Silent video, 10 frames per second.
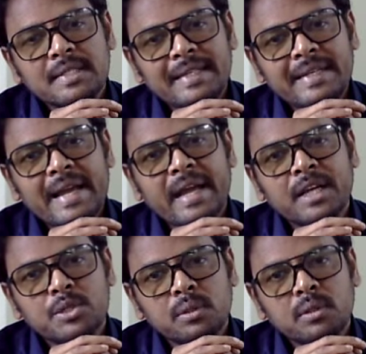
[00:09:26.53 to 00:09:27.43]
the
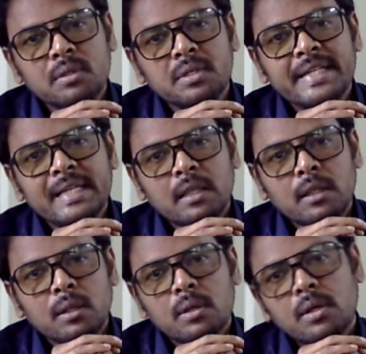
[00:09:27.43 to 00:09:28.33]
actual
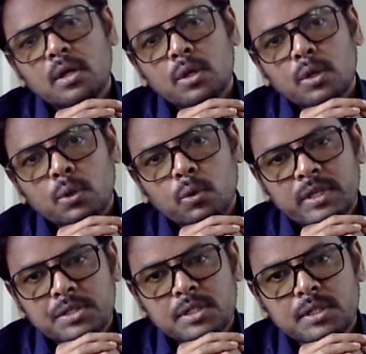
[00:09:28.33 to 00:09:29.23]
real
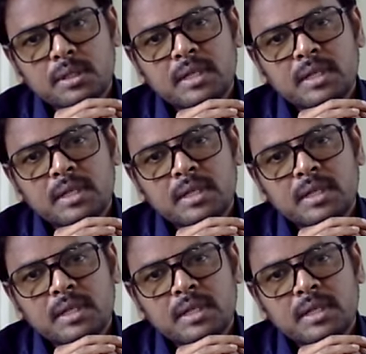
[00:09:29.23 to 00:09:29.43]
question